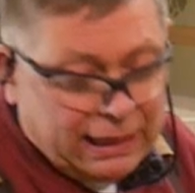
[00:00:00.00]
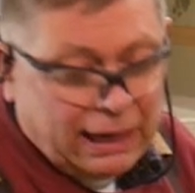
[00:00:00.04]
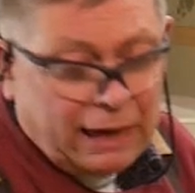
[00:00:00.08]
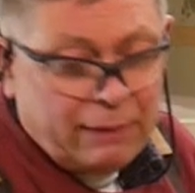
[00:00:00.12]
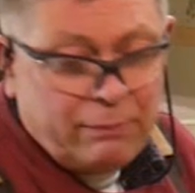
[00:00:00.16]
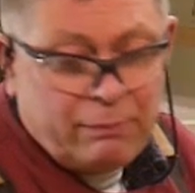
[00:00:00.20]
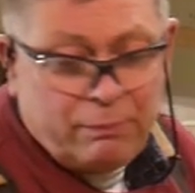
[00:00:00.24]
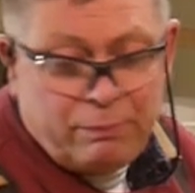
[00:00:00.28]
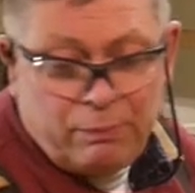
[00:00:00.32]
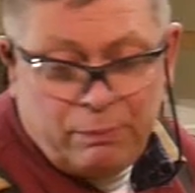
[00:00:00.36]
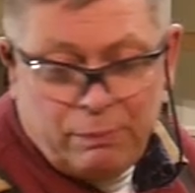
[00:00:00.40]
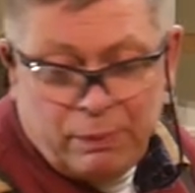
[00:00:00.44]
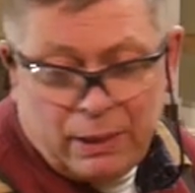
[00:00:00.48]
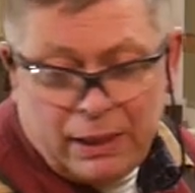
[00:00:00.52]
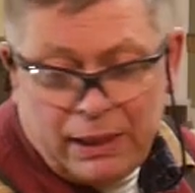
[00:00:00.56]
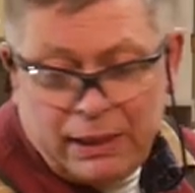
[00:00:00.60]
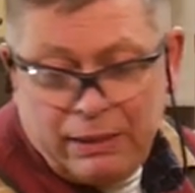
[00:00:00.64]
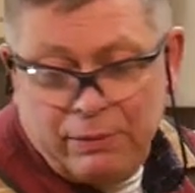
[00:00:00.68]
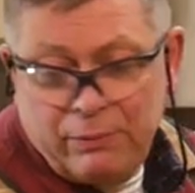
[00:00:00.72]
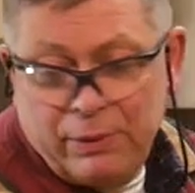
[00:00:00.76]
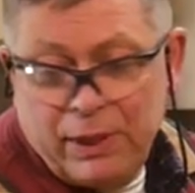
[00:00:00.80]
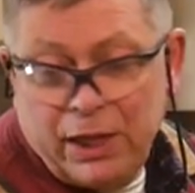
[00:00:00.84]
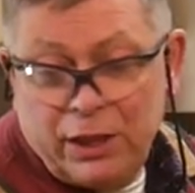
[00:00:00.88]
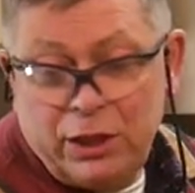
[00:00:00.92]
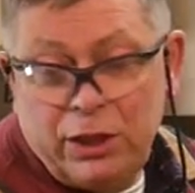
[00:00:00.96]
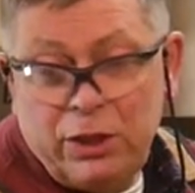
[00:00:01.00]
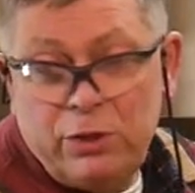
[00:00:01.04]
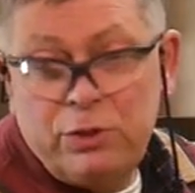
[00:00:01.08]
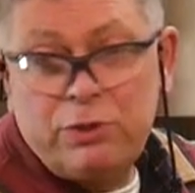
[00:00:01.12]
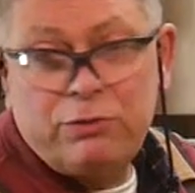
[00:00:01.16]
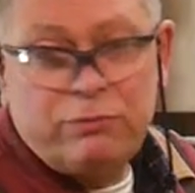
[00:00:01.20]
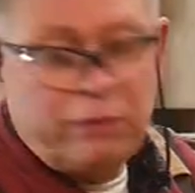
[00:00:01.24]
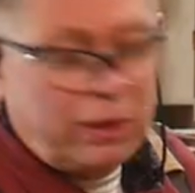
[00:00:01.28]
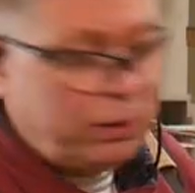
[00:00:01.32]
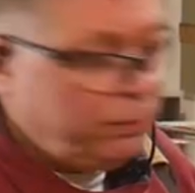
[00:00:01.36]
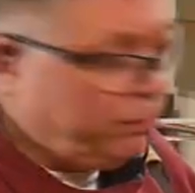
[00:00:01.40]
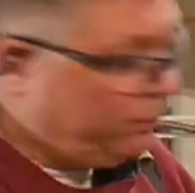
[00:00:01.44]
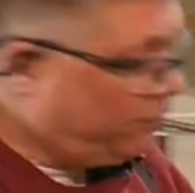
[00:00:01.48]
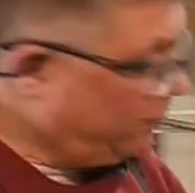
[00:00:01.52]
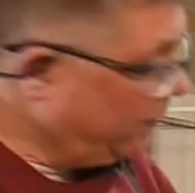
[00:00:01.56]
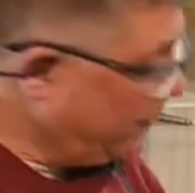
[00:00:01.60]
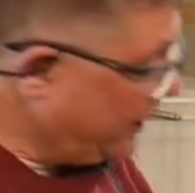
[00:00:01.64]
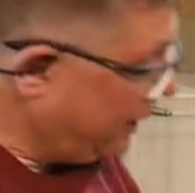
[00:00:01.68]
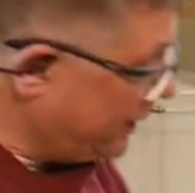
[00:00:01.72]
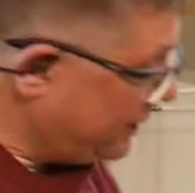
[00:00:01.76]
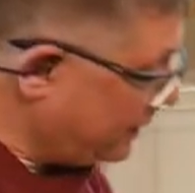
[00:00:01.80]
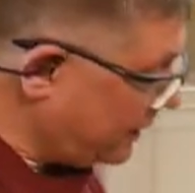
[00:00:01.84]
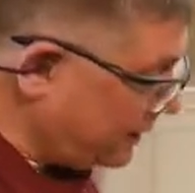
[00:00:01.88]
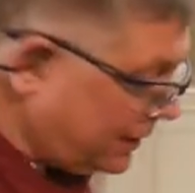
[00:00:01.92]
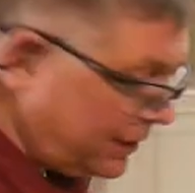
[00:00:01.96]
And we're going to use rope for
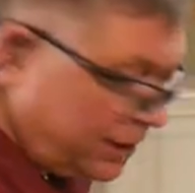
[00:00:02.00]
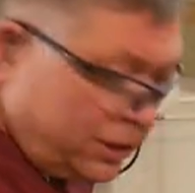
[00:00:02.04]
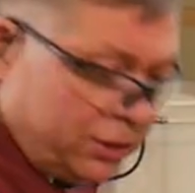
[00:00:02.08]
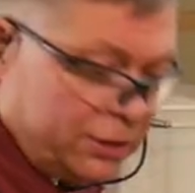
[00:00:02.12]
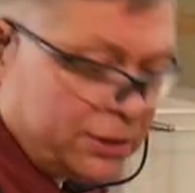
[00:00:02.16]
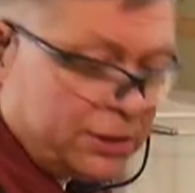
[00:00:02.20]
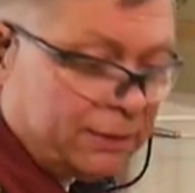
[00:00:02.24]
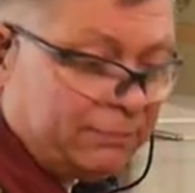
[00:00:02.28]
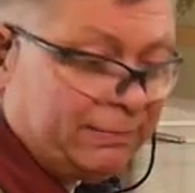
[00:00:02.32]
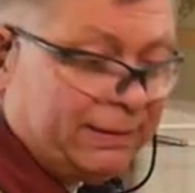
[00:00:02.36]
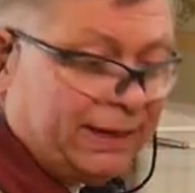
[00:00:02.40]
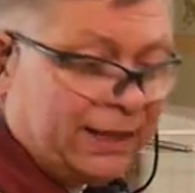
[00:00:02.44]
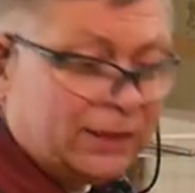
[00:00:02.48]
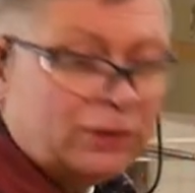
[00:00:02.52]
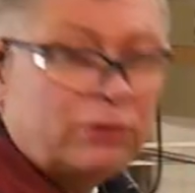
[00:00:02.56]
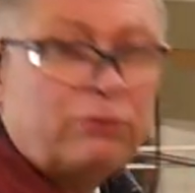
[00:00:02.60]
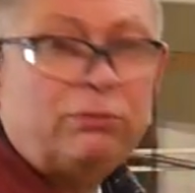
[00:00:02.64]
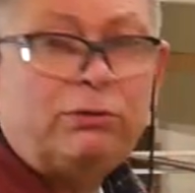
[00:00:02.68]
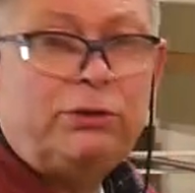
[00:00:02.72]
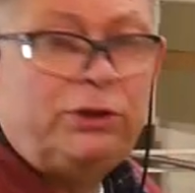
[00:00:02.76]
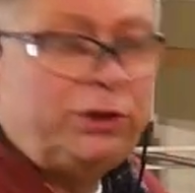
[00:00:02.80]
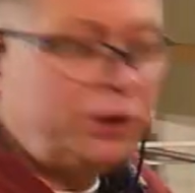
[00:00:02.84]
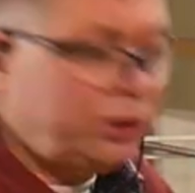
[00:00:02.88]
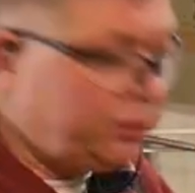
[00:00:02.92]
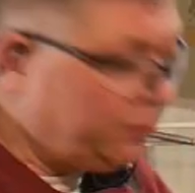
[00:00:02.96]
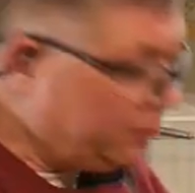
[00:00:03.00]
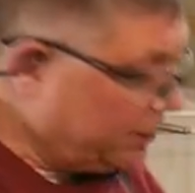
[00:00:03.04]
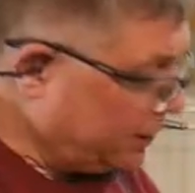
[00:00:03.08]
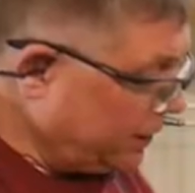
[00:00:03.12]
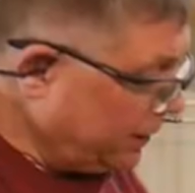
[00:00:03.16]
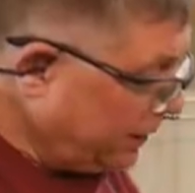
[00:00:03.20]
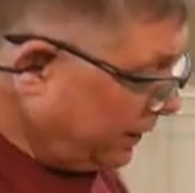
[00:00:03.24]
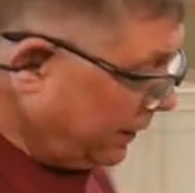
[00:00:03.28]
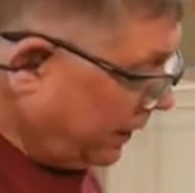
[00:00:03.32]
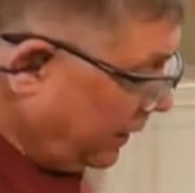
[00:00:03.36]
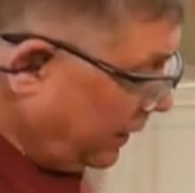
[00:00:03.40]
this. This is natural jute,